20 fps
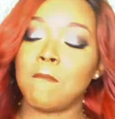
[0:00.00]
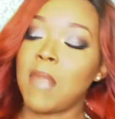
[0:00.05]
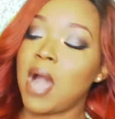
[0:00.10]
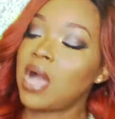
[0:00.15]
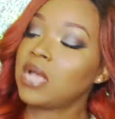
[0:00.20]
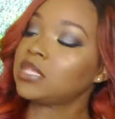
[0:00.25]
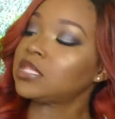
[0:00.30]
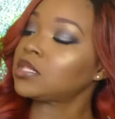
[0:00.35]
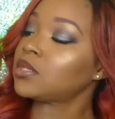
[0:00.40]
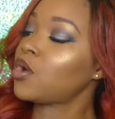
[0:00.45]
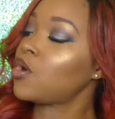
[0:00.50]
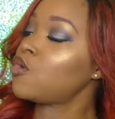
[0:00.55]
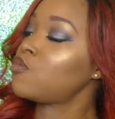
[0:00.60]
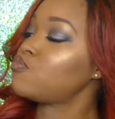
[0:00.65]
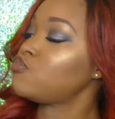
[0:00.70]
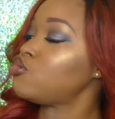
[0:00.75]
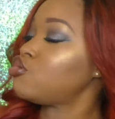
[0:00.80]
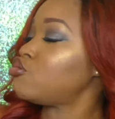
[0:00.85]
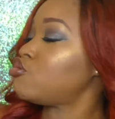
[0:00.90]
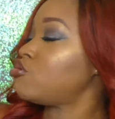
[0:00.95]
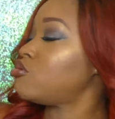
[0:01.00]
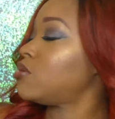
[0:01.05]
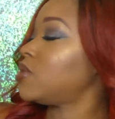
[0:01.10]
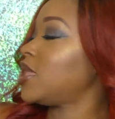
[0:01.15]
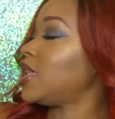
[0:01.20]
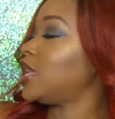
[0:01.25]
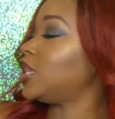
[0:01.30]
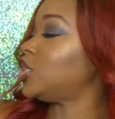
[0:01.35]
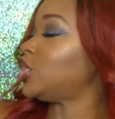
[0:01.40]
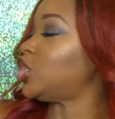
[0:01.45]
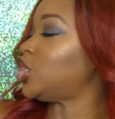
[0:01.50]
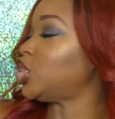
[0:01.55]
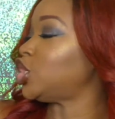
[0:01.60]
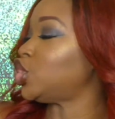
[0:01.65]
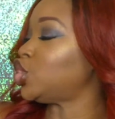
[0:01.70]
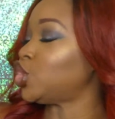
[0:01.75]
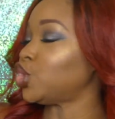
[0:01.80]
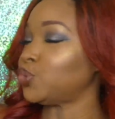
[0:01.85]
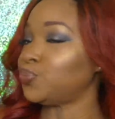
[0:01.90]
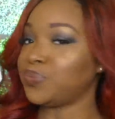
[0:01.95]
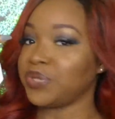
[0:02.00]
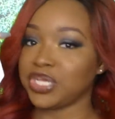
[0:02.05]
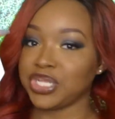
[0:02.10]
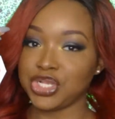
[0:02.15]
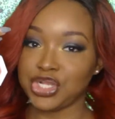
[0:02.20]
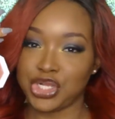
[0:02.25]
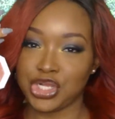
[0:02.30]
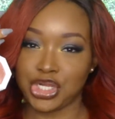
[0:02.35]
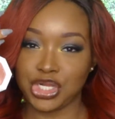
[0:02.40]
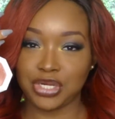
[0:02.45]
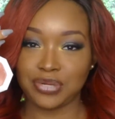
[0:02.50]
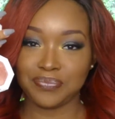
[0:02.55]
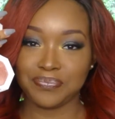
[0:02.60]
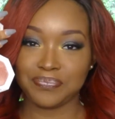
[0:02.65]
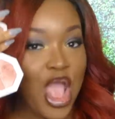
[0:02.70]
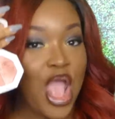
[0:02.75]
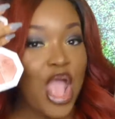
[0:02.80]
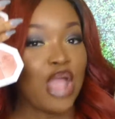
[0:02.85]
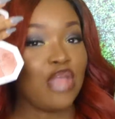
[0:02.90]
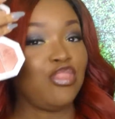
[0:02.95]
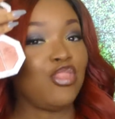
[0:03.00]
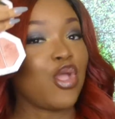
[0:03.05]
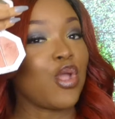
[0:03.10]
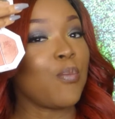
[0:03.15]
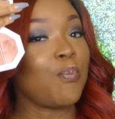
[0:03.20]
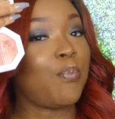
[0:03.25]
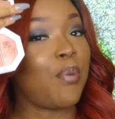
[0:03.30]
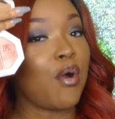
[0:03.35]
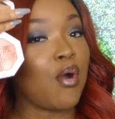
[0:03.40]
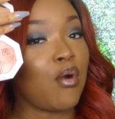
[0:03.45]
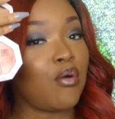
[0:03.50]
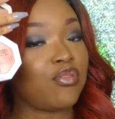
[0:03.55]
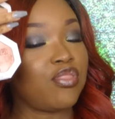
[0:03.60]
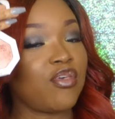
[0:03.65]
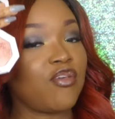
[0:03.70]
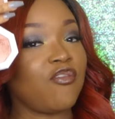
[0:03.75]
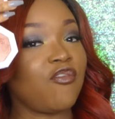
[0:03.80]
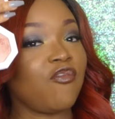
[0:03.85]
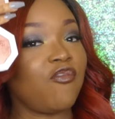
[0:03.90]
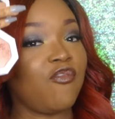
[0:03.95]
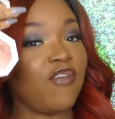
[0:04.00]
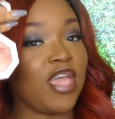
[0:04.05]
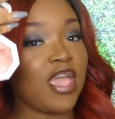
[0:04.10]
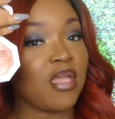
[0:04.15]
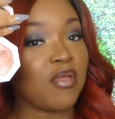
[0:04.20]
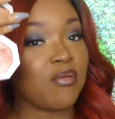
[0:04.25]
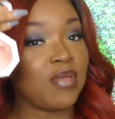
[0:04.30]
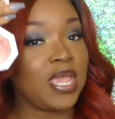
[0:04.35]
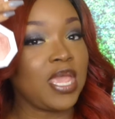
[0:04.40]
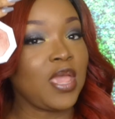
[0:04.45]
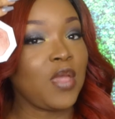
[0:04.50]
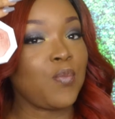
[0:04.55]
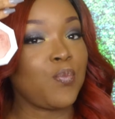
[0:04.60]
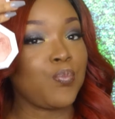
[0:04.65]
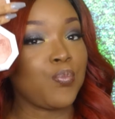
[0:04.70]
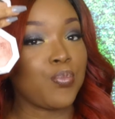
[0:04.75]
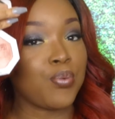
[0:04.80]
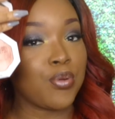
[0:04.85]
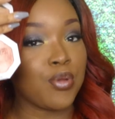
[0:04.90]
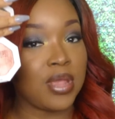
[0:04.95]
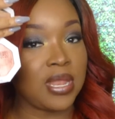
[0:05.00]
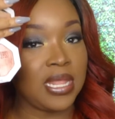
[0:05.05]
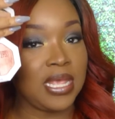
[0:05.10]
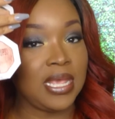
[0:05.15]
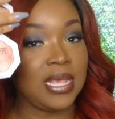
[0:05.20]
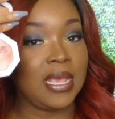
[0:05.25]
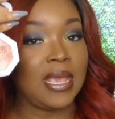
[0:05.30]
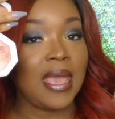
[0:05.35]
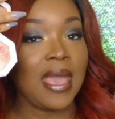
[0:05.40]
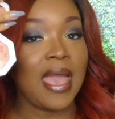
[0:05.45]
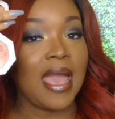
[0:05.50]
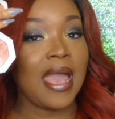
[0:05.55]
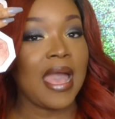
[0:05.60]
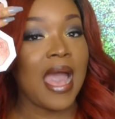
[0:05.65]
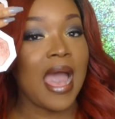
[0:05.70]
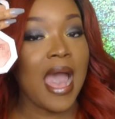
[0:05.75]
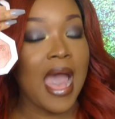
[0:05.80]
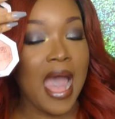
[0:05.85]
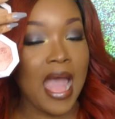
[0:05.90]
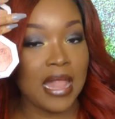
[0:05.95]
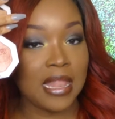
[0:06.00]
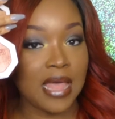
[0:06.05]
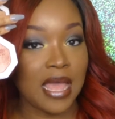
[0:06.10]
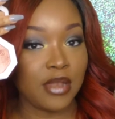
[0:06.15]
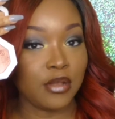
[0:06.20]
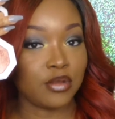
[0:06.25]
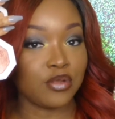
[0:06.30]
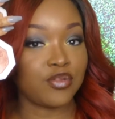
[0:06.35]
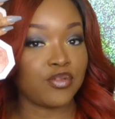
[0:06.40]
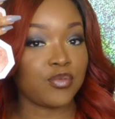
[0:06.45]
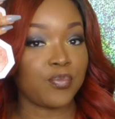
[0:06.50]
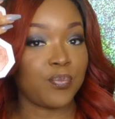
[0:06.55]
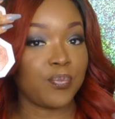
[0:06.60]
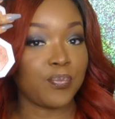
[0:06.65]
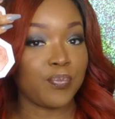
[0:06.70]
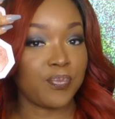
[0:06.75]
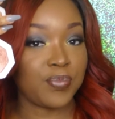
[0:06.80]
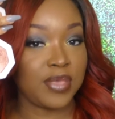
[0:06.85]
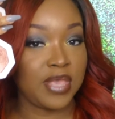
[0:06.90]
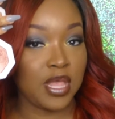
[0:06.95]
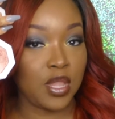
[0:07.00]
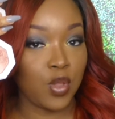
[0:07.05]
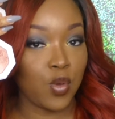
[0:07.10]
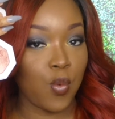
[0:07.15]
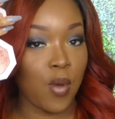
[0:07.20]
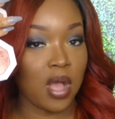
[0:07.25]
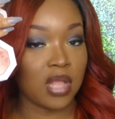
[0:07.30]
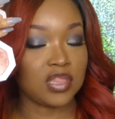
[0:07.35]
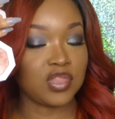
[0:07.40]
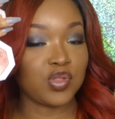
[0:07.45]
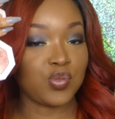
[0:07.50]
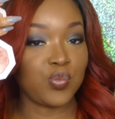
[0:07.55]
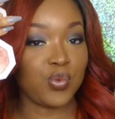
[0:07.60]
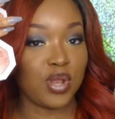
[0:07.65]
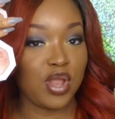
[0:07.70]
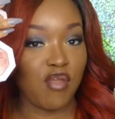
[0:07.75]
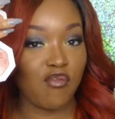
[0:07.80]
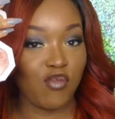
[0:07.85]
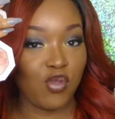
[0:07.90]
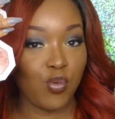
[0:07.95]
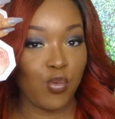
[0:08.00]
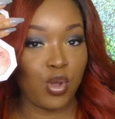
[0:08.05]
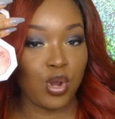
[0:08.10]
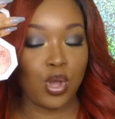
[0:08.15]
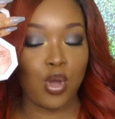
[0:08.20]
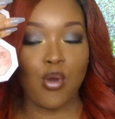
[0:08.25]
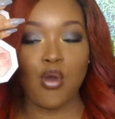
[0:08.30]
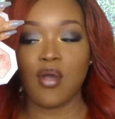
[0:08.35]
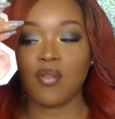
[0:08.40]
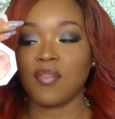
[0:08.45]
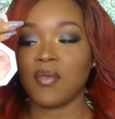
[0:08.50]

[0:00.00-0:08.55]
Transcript: Moscow Mule and Ginger Bench. They're both very pretty highlighters. Kilowatts, whatever you want to call